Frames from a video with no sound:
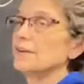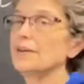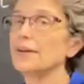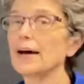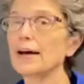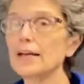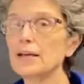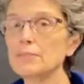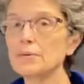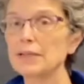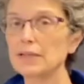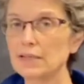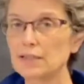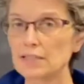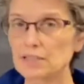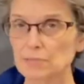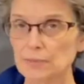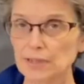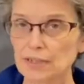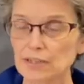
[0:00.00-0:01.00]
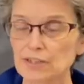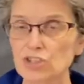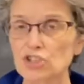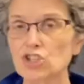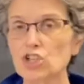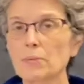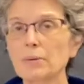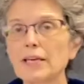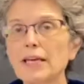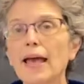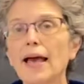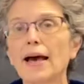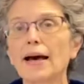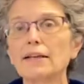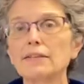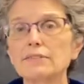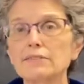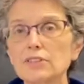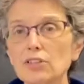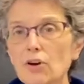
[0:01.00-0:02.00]
diabetes, meaning the chubby
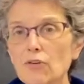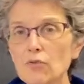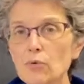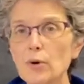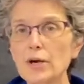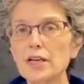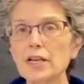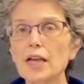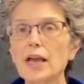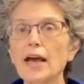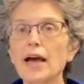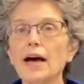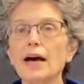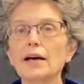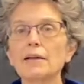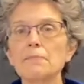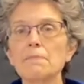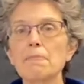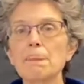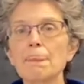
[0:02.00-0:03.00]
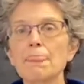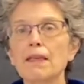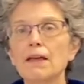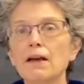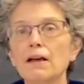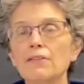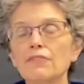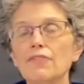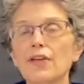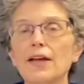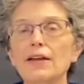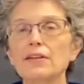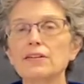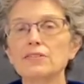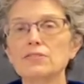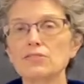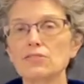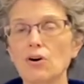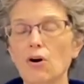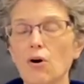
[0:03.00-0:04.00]
cat, the overweight cat, that
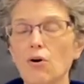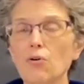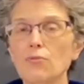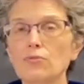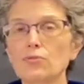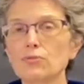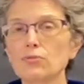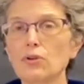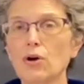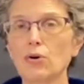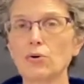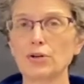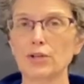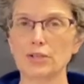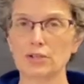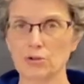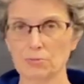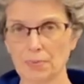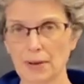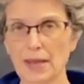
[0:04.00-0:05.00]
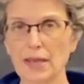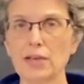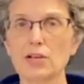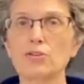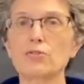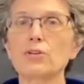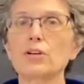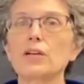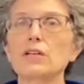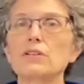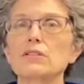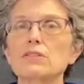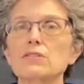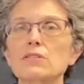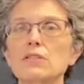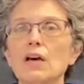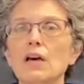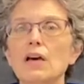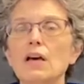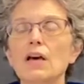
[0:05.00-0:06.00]
it's overloading their
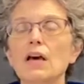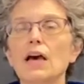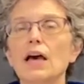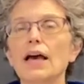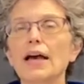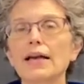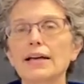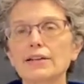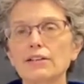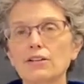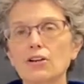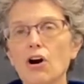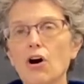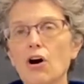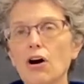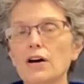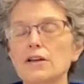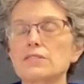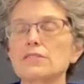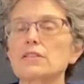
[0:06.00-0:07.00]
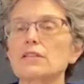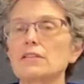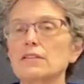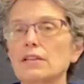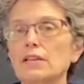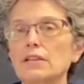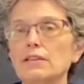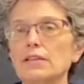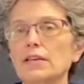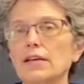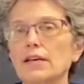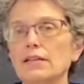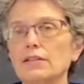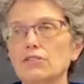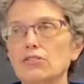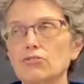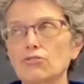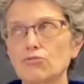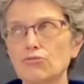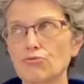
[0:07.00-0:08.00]
pancreas and causing them that
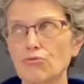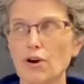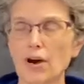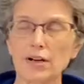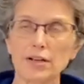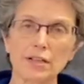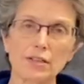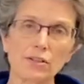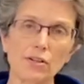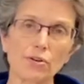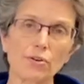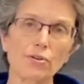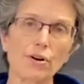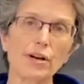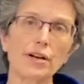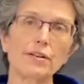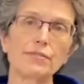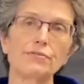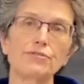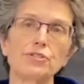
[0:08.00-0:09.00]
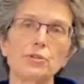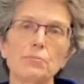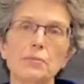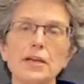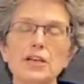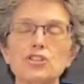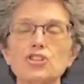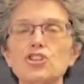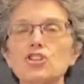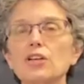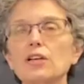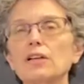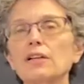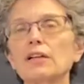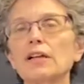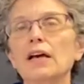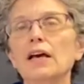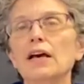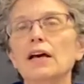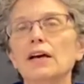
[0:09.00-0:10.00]
chronic low-grade
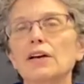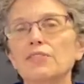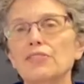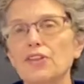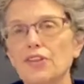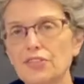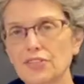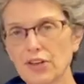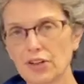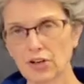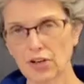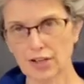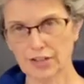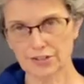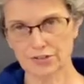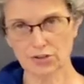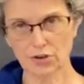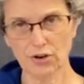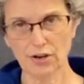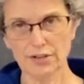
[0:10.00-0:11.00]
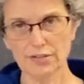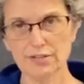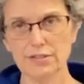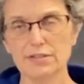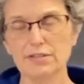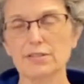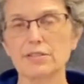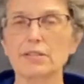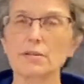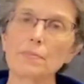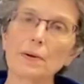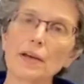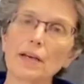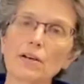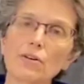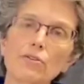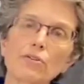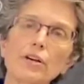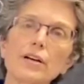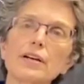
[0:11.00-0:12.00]
inflammation that then exhausts the
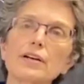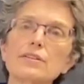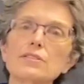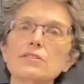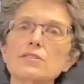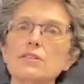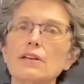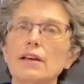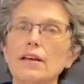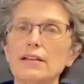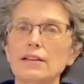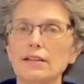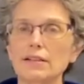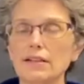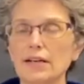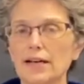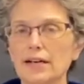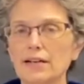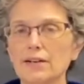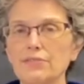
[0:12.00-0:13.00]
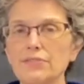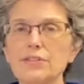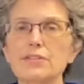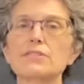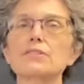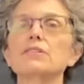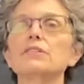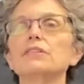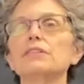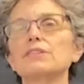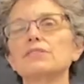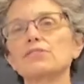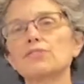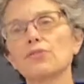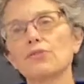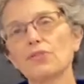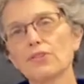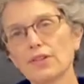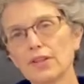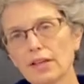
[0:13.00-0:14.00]
pancreas and the lack of insulin.
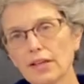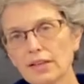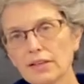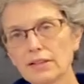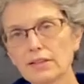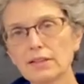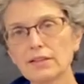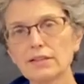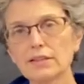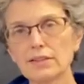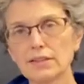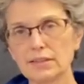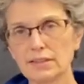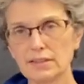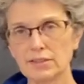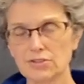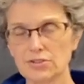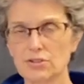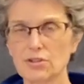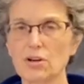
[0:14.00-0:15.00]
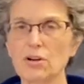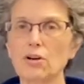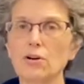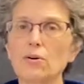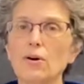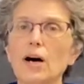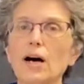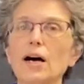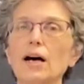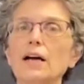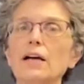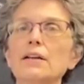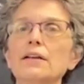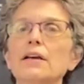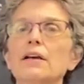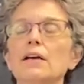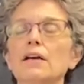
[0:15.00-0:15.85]
So then they need to go on,